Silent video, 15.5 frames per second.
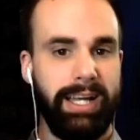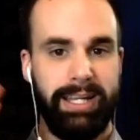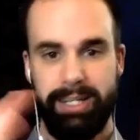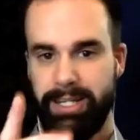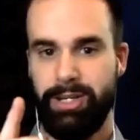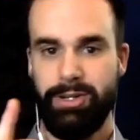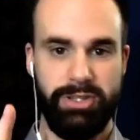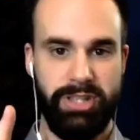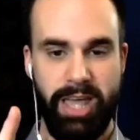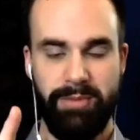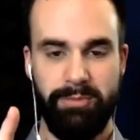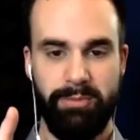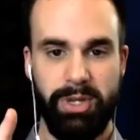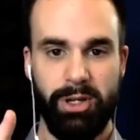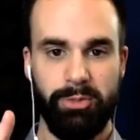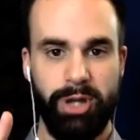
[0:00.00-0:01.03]
Here's that
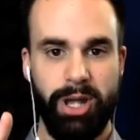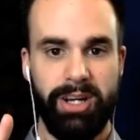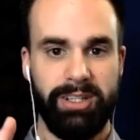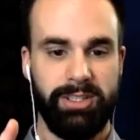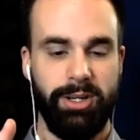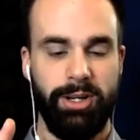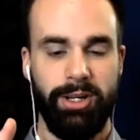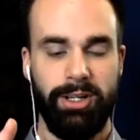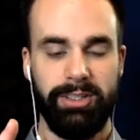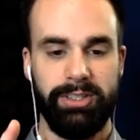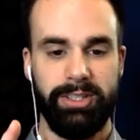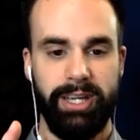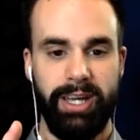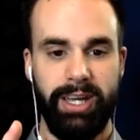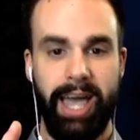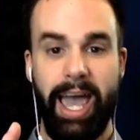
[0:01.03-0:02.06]
middle product called
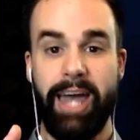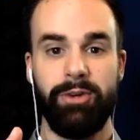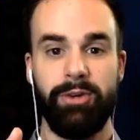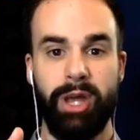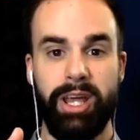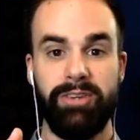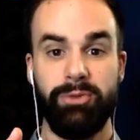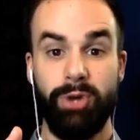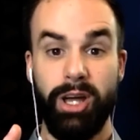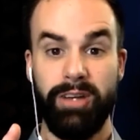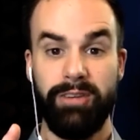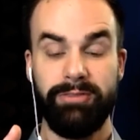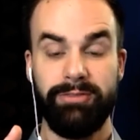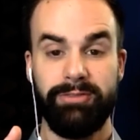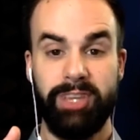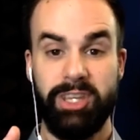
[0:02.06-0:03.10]
How to Write and
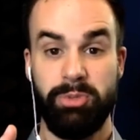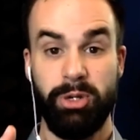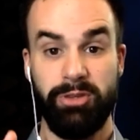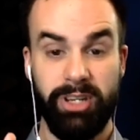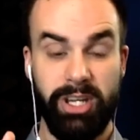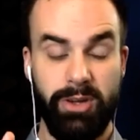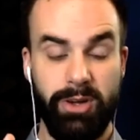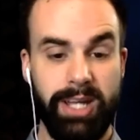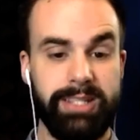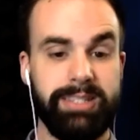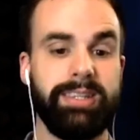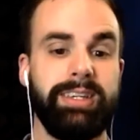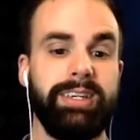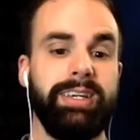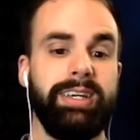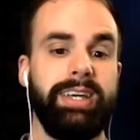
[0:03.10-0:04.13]
Run Facebook Video Ads.
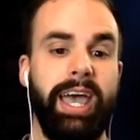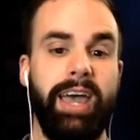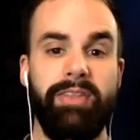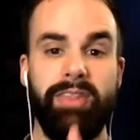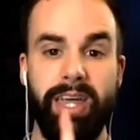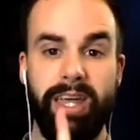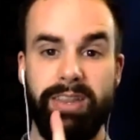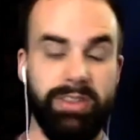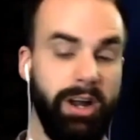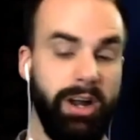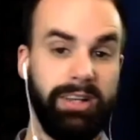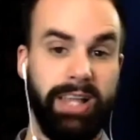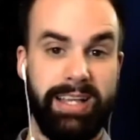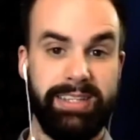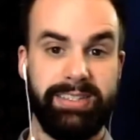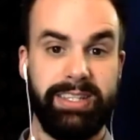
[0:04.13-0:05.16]
And then our
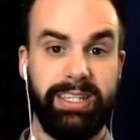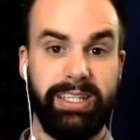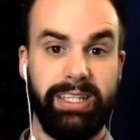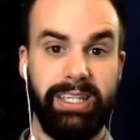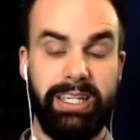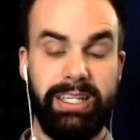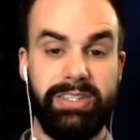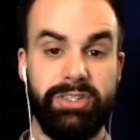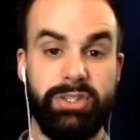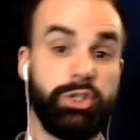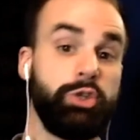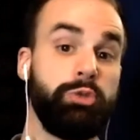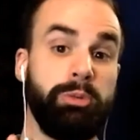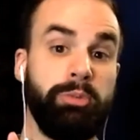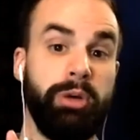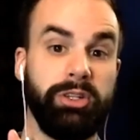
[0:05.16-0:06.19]
last thing is the
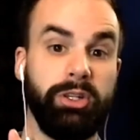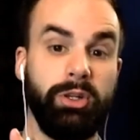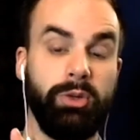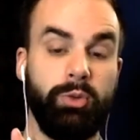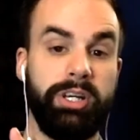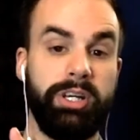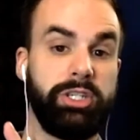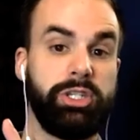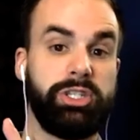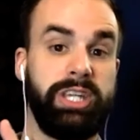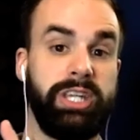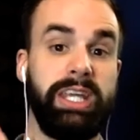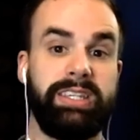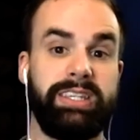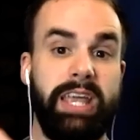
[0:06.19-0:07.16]
Super Bundle, which takes